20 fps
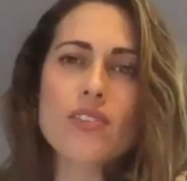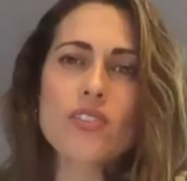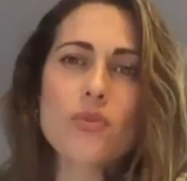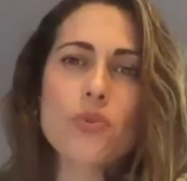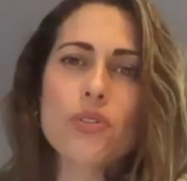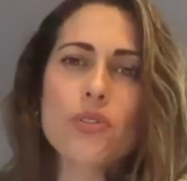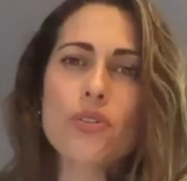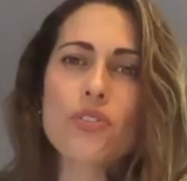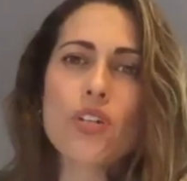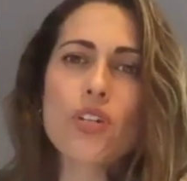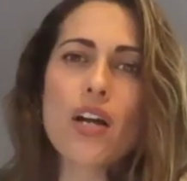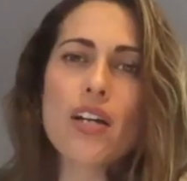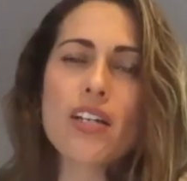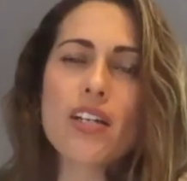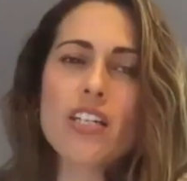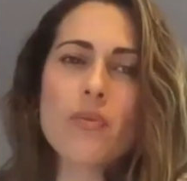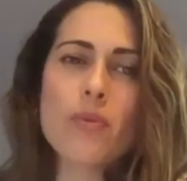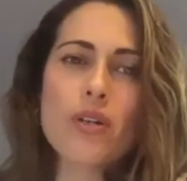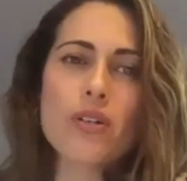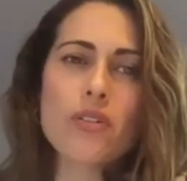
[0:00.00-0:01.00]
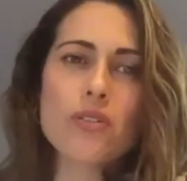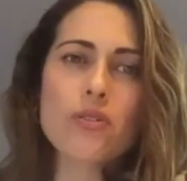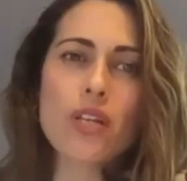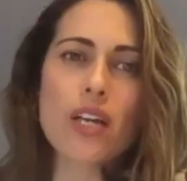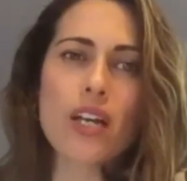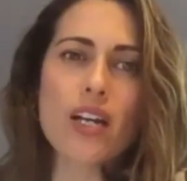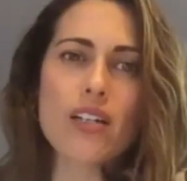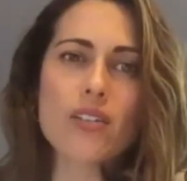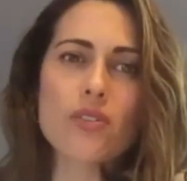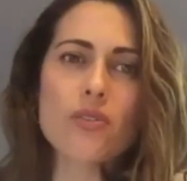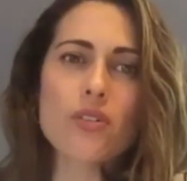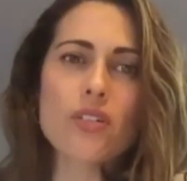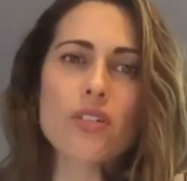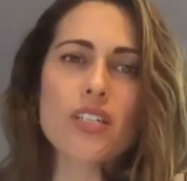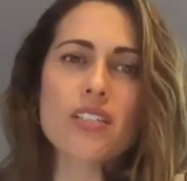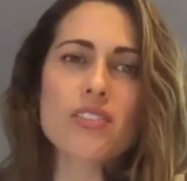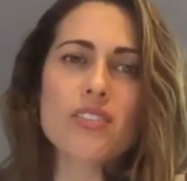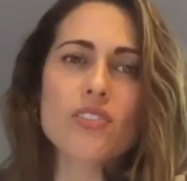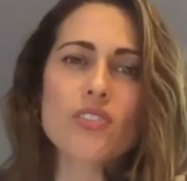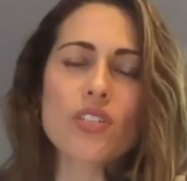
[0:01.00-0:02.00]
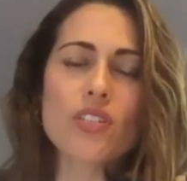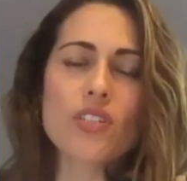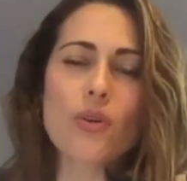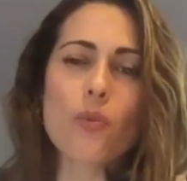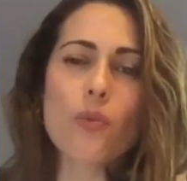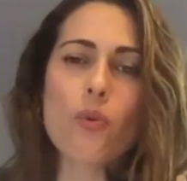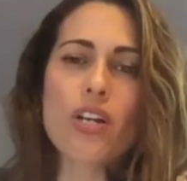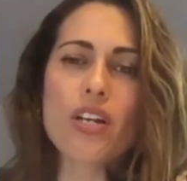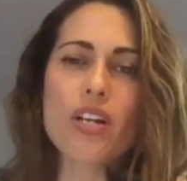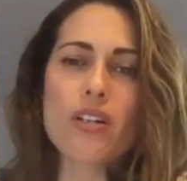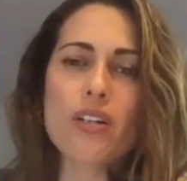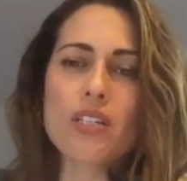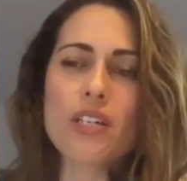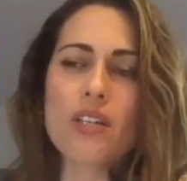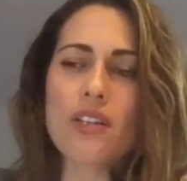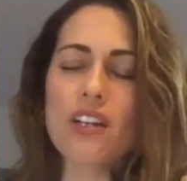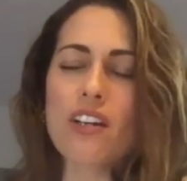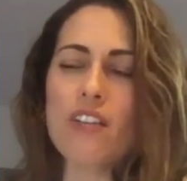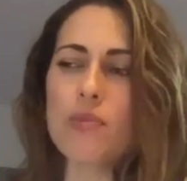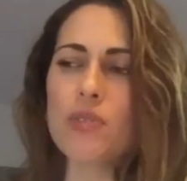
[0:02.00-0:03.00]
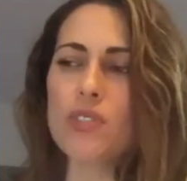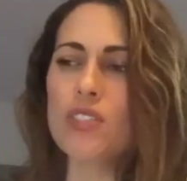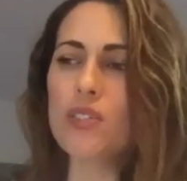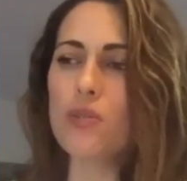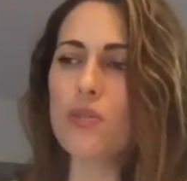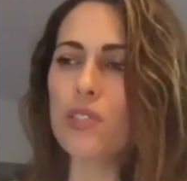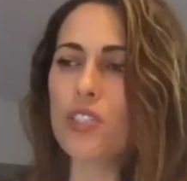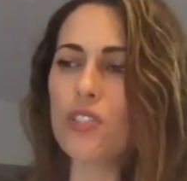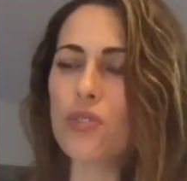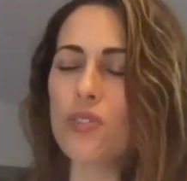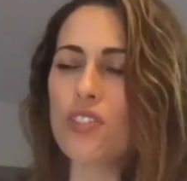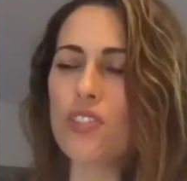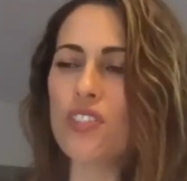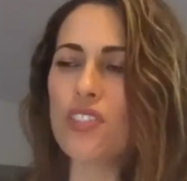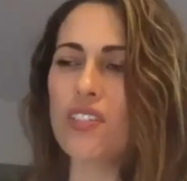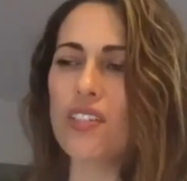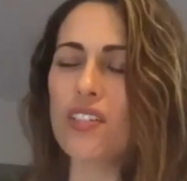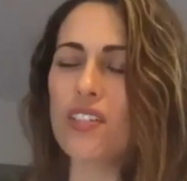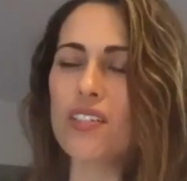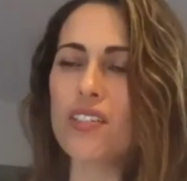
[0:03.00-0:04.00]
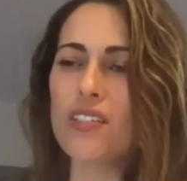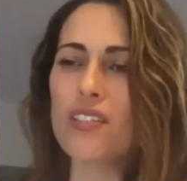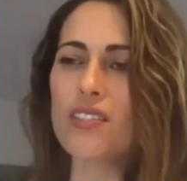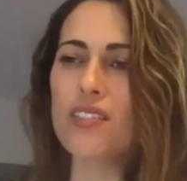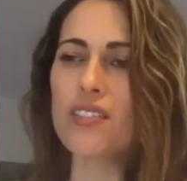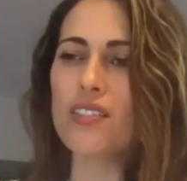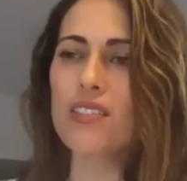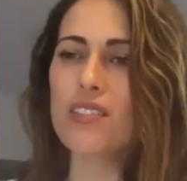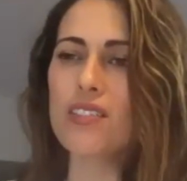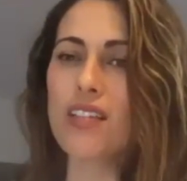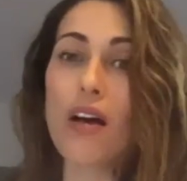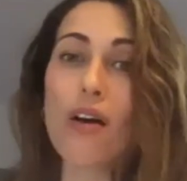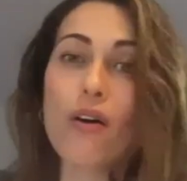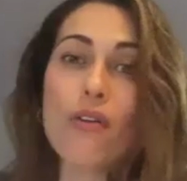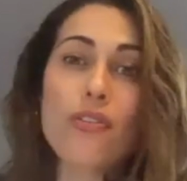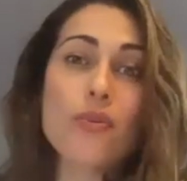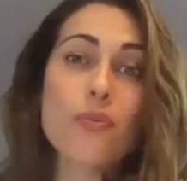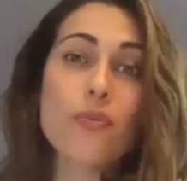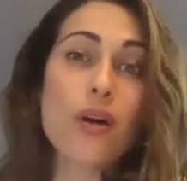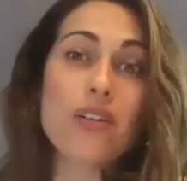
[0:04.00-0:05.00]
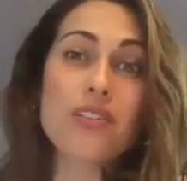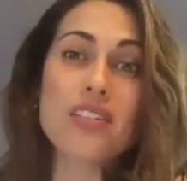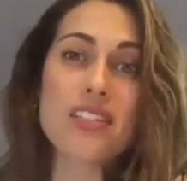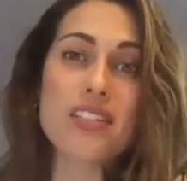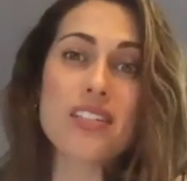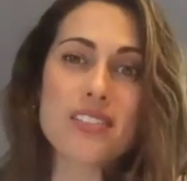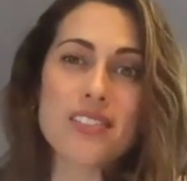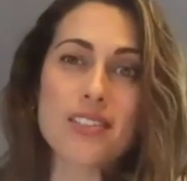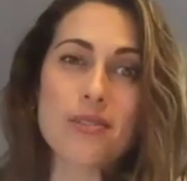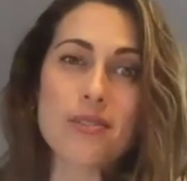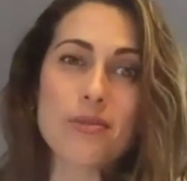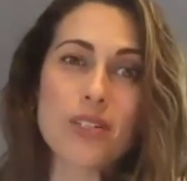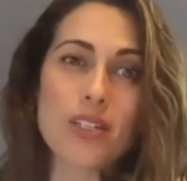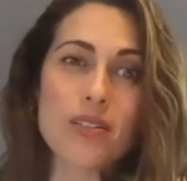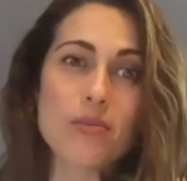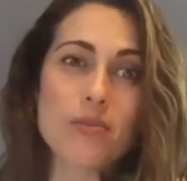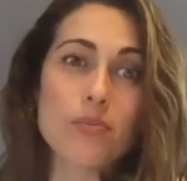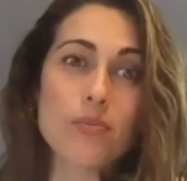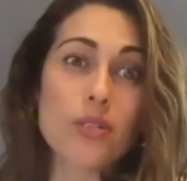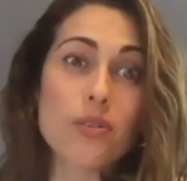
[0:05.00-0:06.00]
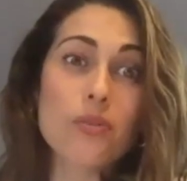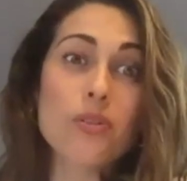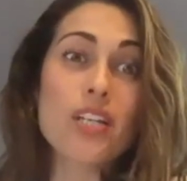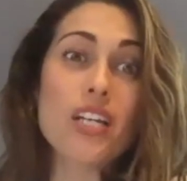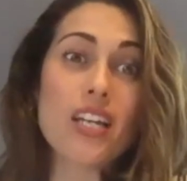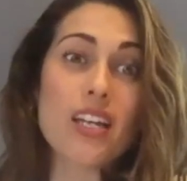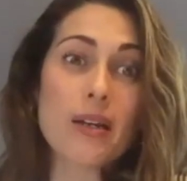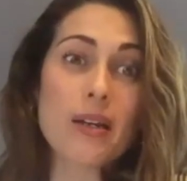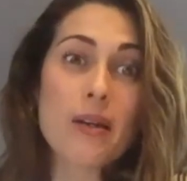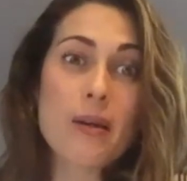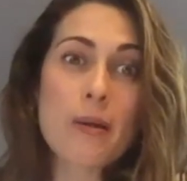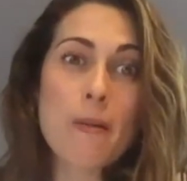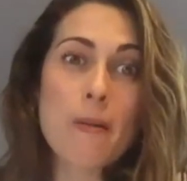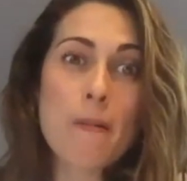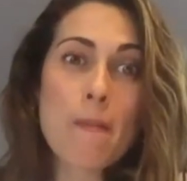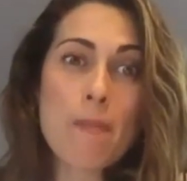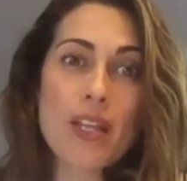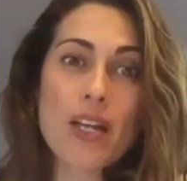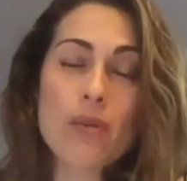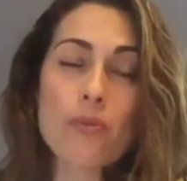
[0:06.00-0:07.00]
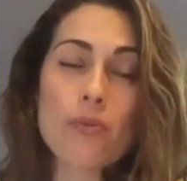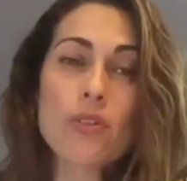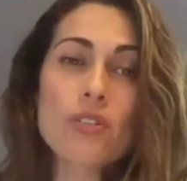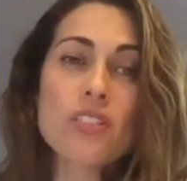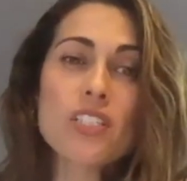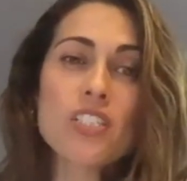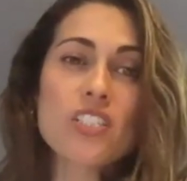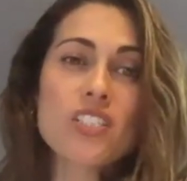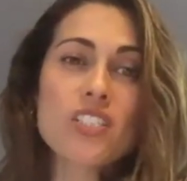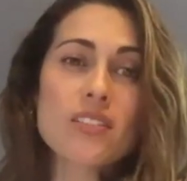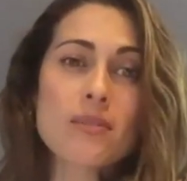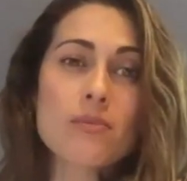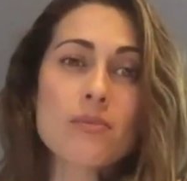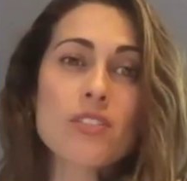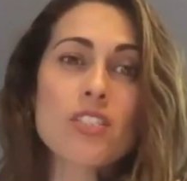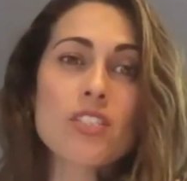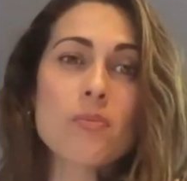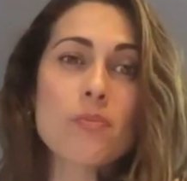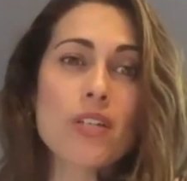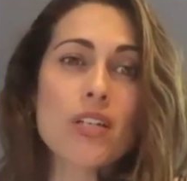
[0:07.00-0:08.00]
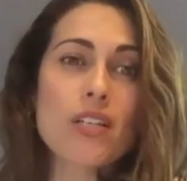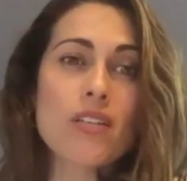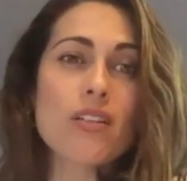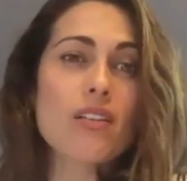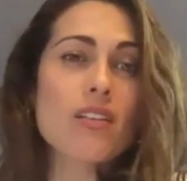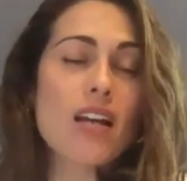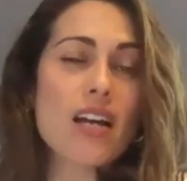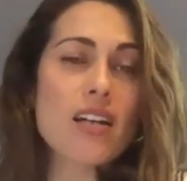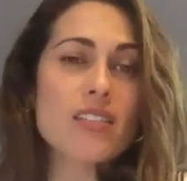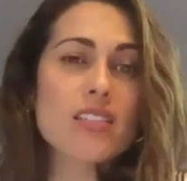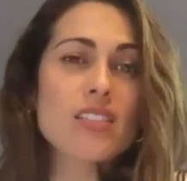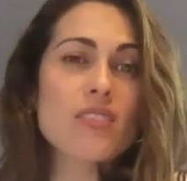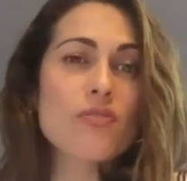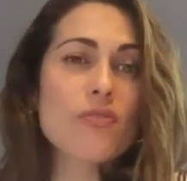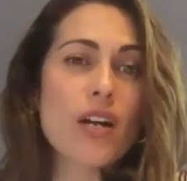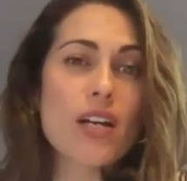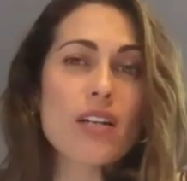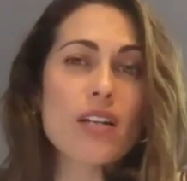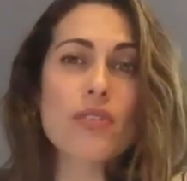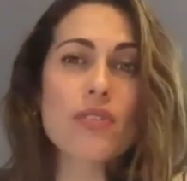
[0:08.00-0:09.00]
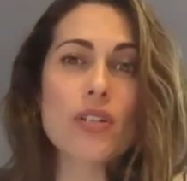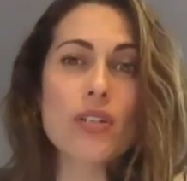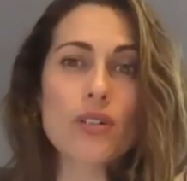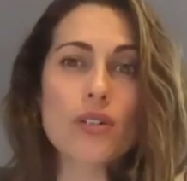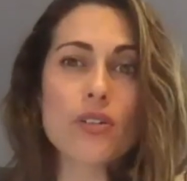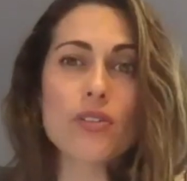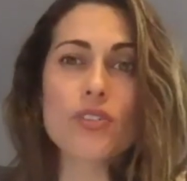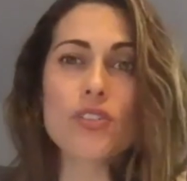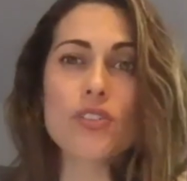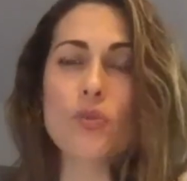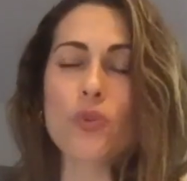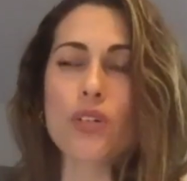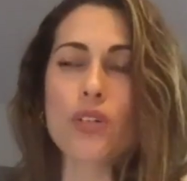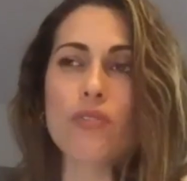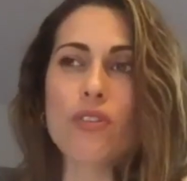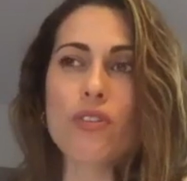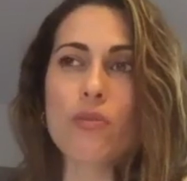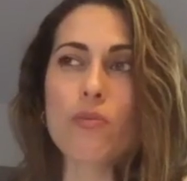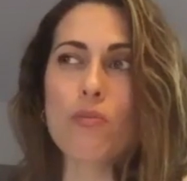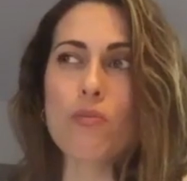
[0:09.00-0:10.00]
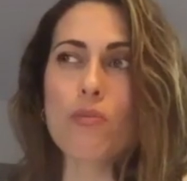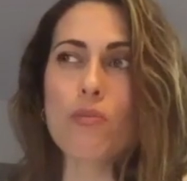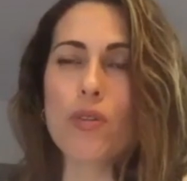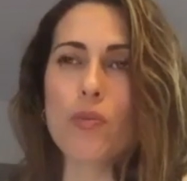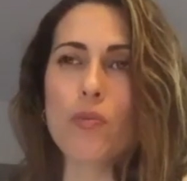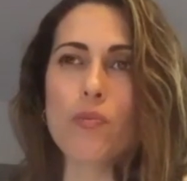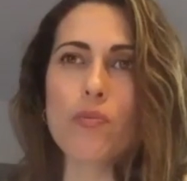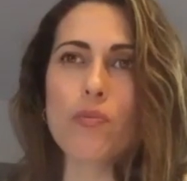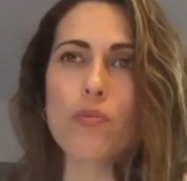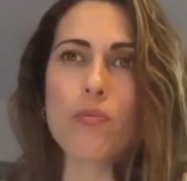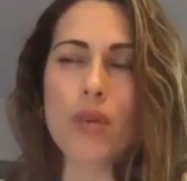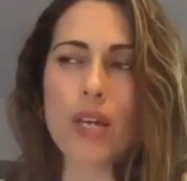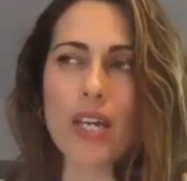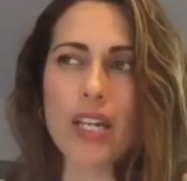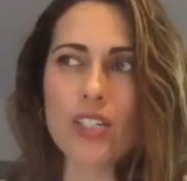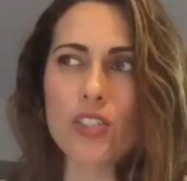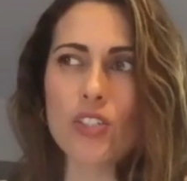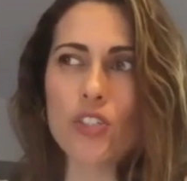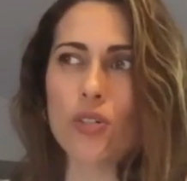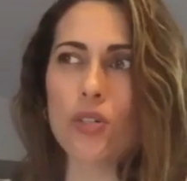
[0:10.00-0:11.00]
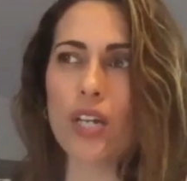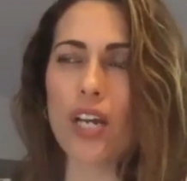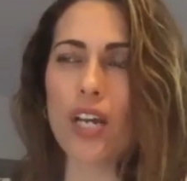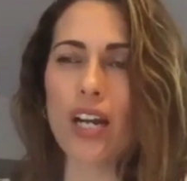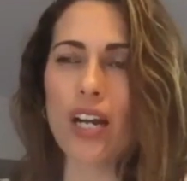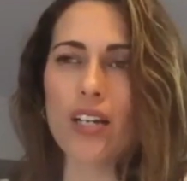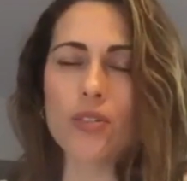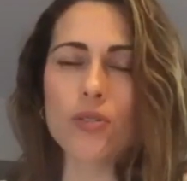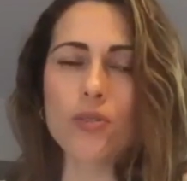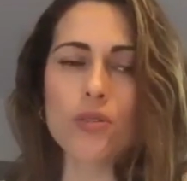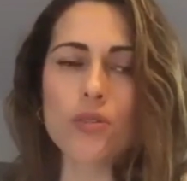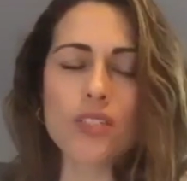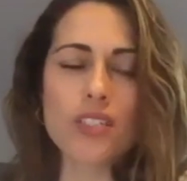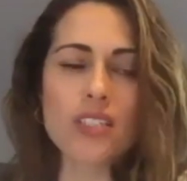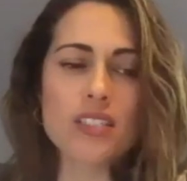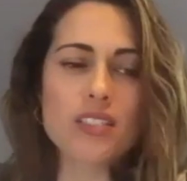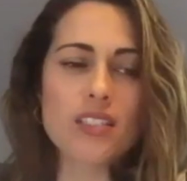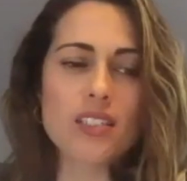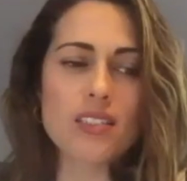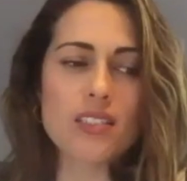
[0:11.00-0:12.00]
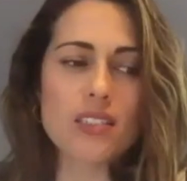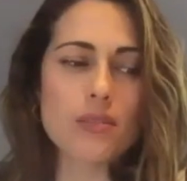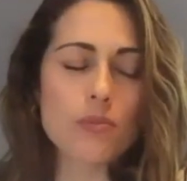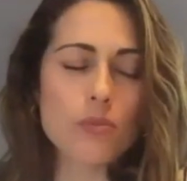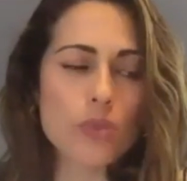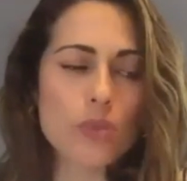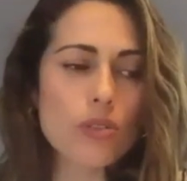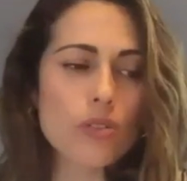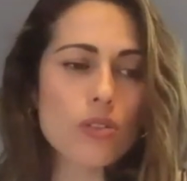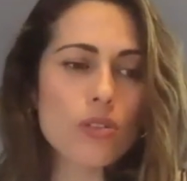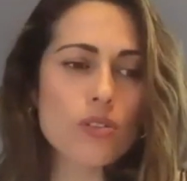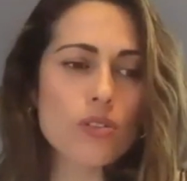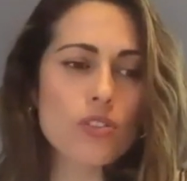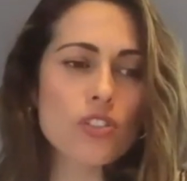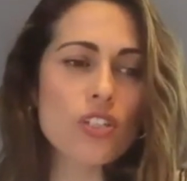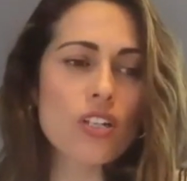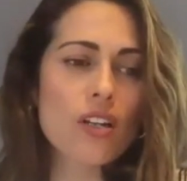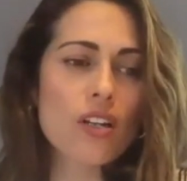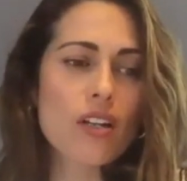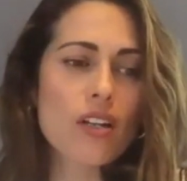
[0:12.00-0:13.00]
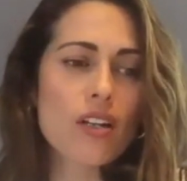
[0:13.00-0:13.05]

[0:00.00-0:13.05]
So when you're talking about new categories, one area that I've been so interested in is health and wellness and beauty. That really just seems to be, in the last 5 years, one of the major categories that's emerged.